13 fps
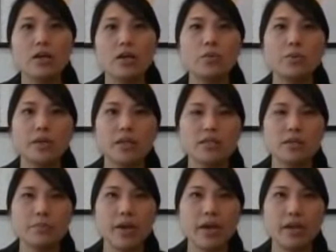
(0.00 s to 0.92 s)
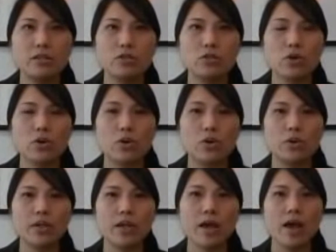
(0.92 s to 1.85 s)
It really depends
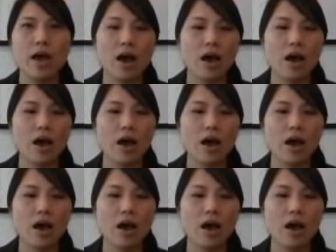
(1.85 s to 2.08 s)
on